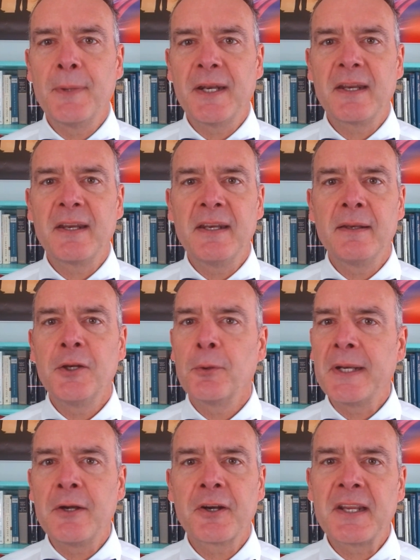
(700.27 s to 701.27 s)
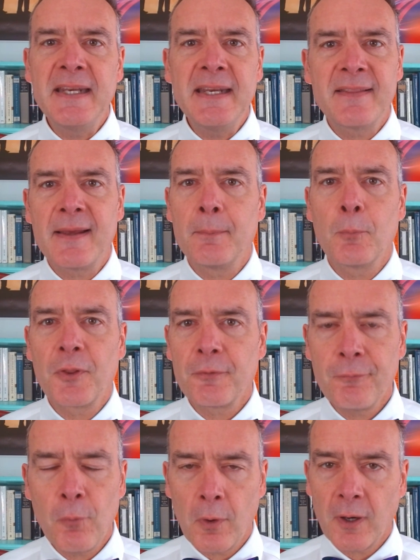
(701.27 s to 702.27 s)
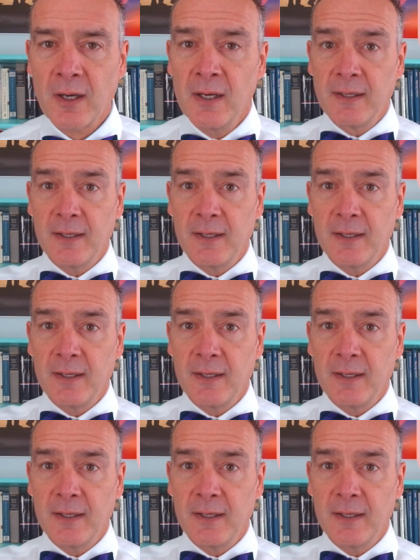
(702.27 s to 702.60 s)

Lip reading: and your reader can eat them with a fork,